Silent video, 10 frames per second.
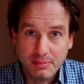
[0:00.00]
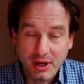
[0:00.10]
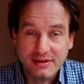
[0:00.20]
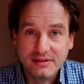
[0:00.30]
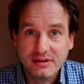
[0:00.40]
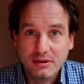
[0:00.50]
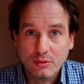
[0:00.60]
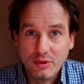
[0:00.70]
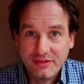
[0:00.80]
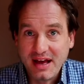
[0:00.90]
But
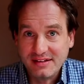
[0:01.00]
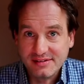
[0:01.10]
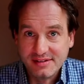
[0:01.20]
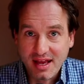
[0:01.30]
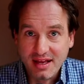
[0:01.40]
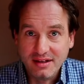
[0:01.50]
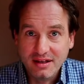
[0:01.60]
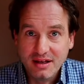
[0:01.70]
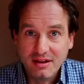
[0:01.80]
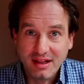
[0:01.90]
with that
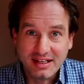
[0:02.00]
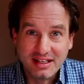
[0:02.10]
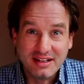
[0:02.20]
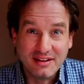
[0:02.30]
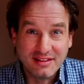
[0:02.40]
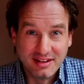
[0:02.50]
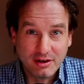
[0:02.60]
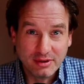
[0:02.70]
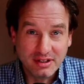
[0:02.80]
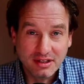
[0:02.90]
said, like in
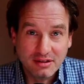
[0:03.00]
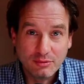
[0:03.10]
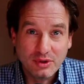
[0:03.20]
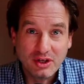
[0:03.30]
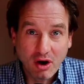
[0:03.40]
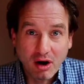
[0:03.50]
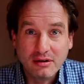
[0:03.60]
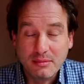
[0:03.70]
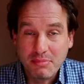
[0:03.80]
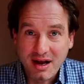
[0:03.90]
theory, we
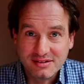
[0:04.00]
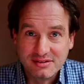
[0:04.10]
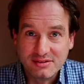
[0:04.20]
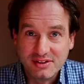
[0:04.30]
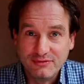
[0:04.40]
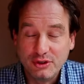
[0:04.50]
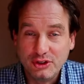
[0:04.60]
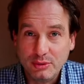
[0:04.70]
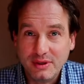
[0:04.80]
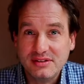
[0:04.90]
are imposters if we're
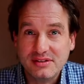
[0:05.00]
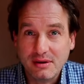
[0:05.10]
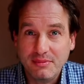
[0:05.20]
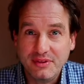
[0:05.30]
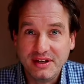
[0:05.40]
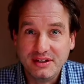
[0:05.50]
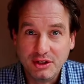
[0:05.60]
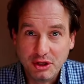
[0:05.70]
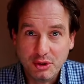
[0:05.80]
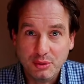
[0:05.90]
doing
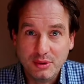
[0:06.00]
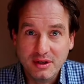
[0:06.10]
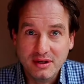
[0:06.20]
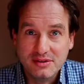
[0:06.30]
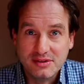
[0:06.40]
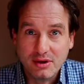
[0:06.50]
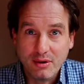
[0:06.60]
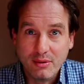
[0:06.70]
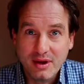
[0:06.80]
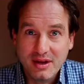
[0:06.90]
something new.
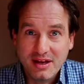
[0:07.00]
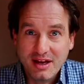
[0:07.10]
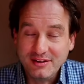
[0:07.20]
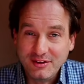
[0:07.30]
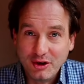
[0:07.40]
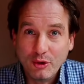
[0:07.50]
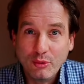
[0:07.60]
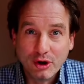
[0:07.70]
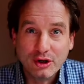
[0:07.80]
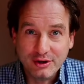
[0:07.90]
So
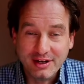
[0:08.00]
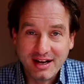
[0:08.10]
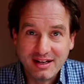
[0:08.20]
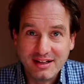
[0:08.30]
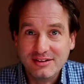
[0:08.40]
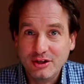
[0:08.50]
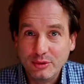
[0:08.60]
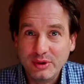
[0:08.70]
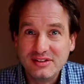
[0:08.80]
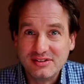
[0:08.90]
until we're good at it,
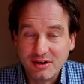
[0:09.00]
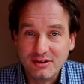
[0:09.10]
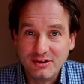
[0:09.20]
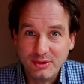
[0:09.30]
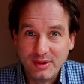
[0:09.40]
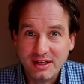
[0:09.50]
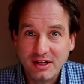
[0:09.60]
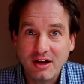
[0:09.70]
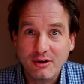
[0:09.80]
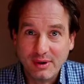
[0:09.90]
until we start doing
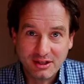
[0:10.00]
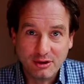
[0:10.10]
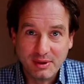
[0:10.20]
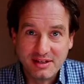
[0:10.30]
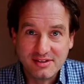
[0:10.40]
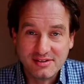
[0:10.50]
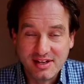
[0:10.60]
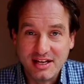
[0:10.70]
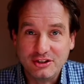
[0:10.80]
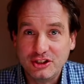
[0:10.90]
it on a regular
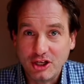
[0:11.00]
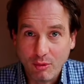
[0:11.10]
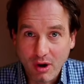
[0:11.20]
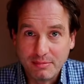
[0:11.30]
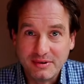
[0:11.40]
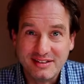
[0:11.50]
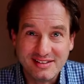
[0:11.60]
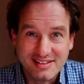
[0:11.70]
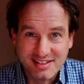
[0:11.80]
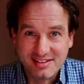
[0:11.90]
basis and show up
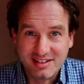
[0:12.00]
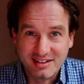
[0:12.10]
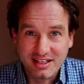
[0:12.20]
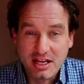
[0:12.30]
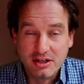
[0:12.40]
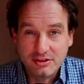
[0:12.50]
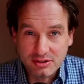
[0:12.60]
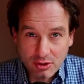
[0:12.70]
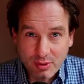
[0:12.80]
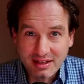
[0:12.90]
consistently
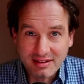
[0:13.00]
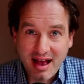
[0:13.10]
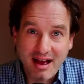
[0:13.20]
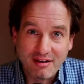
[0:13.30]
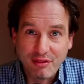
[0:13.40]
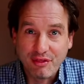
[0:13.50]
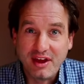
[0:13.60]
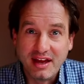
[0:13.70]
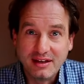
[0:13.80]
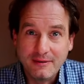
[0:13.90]
doing that
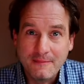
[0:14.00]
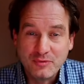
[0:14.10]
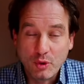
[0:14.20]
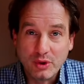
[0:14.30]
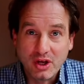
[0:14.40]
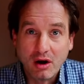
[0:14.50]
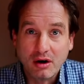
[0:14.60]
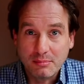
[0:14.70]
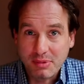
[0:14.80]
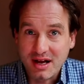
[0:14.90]
thing, we
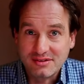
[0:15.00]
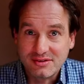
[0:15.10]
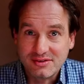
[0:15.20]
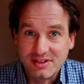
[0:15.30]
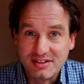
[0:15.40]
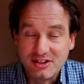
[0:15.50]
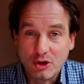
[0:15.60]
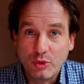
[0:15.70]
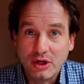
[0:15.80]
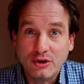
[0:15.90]
are imposters
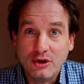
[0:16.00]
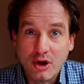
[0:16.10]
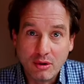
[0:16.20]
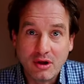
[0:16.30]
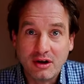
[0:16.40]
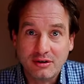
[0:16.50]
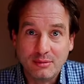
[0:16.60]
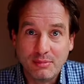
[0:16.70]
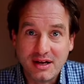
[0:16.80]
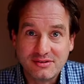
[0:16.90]
until we are no
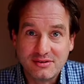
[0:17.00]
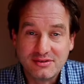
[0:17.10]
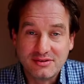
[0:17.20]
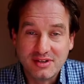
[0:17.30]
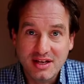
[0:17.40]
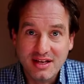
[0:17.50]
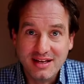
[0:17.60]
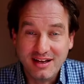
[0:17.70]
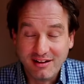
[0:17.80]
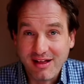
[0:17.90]
longer imposters.
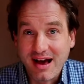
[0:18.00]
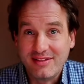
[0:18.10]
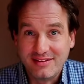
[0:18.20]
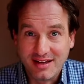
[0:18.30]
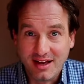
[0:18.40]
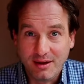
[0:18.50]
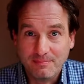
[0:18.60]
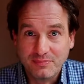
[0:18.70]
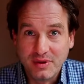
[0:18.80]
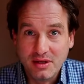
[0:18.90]
And a lot of the
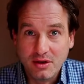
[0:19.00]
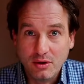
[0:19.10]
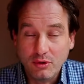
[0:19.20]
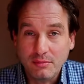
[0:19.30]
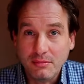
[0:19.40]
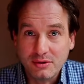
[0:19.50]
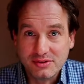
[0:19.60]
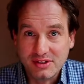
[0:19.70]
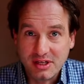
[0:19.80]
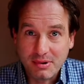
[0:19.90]
time, we're
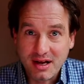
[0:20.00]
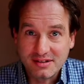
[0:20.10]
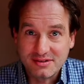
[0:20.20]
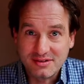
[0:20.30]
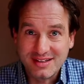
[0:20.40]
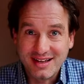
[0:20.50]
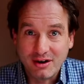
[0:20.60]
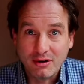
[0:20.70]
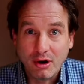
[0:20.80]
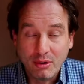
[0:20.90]
mostly imposters
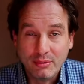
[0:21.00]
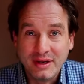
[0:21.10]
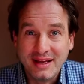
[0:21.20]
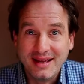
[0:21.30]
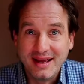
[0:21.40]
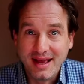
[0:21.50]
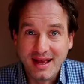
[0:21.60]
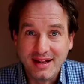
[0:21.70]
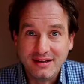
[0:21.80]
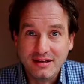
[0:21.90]
in our own
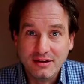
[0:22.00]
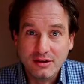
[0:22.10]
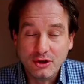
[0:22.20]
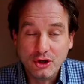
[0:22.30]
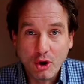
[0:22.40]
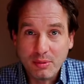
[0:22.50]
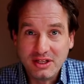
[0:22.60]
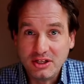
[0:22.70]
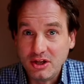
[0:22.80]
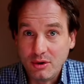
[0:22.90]
head.
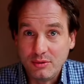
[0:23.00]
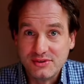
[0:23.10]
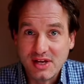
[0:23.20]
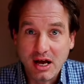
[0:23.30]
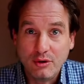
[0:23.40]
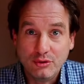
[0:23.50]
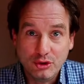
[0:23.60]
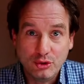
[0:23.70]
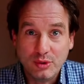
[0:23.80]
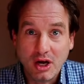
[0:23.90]
Nobody knows how
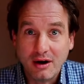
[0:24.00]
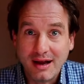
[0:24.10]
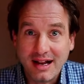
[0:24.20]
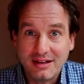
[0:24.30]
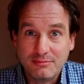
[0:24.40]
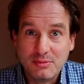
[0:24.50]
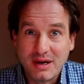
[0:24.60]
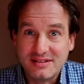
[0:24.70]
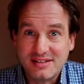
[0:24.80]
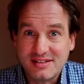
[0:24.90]
new we are at it. We
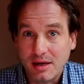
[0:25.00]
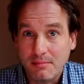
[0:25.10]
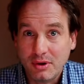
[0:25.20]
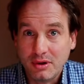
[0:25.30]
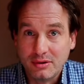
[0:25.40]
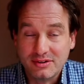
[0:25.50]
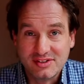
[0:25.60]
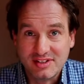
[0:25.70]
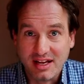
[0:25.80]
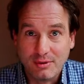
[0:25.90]
might stumble or
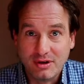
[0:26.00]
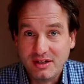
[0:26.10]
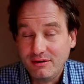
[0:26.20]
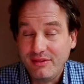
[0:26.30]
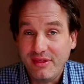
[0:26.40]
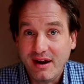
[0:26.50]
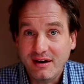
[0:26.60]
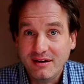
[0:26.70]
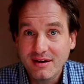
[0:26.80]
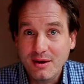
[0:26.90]
stammer here and
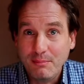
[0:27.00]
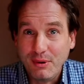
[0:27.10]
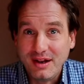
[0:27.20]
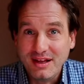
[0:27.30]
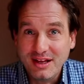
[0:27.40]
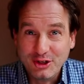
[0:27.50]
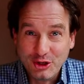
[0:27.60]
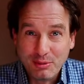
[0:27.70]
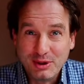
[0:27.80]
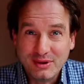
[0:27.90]
there, but
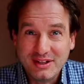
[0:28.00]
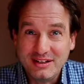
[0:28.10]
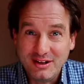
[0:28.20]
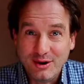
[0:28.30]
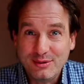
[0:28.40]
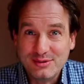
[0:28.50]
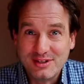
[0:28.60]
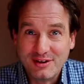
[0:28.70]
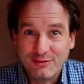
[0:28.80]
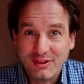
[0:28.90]
nobody really
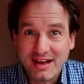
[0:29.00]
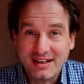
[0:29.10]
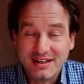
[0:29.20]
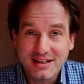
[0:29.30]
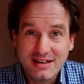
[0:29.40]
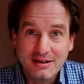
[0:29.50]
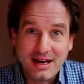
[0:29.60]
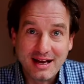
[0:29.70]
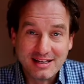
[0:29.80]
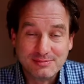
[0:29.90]
knows if we're like
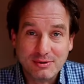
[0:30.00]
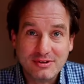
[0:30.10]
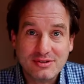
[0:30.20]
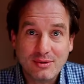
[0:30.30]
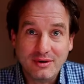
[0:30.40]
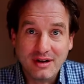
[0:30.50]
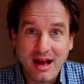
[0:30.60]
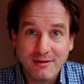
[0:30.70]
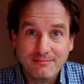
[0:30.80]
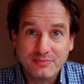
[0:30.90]
experts or
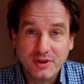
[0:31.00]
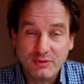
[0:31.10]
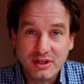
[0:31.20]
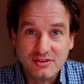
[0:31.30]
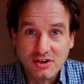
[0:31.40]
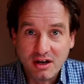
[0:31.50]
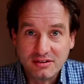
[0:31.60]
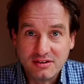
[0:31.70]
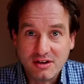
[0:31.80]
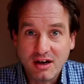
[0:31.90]
not. If we can
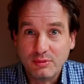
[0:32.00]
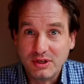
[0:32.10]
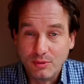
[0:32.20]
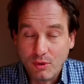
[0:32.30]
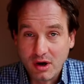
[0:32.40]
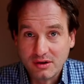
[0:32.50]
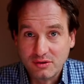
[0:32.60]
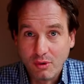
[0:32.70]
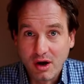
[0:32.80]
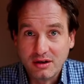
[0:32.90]
talk the talk, we can
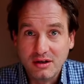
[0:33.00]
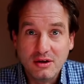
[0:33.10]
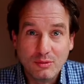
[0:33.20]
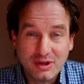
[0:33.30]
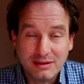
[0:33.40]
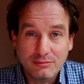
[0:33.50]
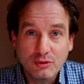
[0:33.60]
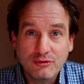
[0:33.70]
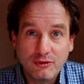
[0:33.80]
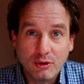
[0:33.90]
walk the walk, we can
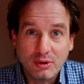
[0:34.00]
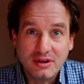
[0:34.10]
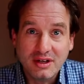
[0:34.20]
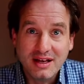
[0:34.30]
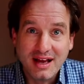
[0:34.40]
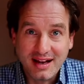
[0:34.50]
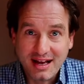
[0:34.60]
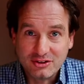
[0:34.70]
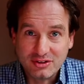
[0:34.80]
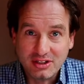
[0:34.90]
move forward
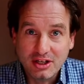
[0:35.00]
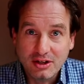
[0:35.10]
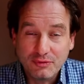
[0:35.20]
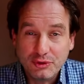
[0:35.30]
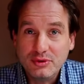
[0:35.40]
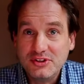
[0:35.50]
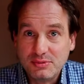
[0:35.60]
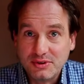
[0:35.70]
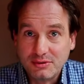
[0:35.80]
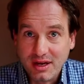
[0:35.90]
and actually do
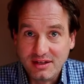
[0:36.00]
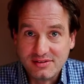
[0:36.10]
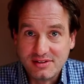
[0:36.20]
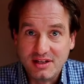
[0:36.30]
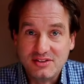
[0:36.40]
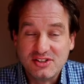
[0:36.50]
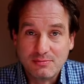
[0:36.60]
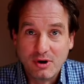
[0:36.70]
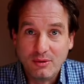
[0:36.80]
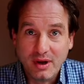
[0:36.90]
this with grace in a
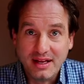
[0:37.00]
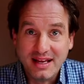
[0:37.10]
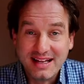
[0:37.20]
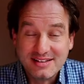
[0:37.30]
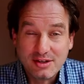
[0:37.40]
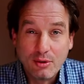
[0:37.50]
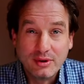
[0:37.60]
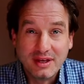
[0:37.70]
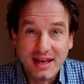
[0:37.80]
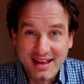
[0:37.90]
smart way. And it's
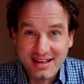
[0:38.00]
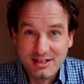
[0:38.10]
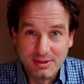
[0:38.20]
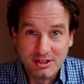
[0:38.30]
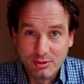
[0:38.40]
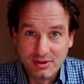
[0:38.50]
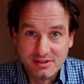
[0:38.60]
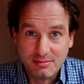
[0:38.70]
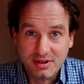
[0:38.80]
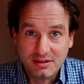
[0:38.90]
okay to be new
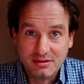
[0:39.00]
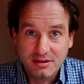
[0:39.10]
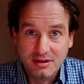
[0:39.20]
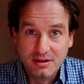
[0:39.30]
at something.